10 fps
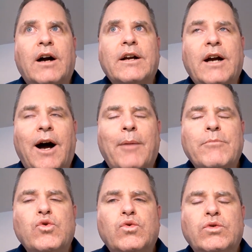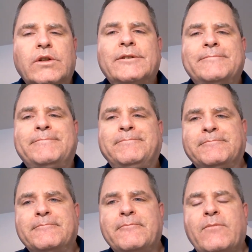Ankh Amun
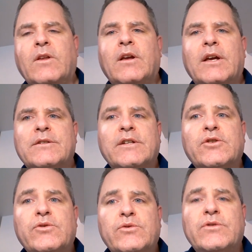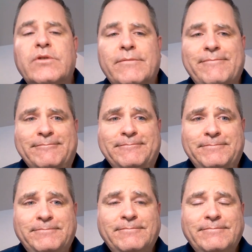is he used.
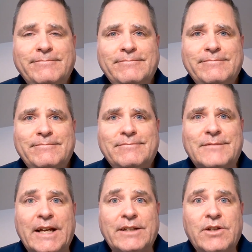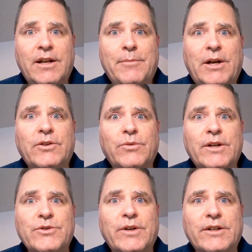They taught about the
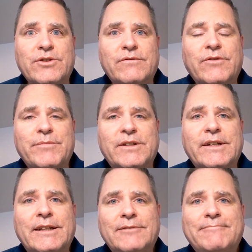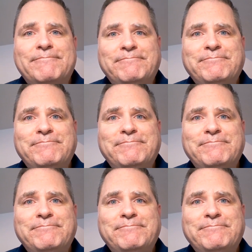resurrection from the dead.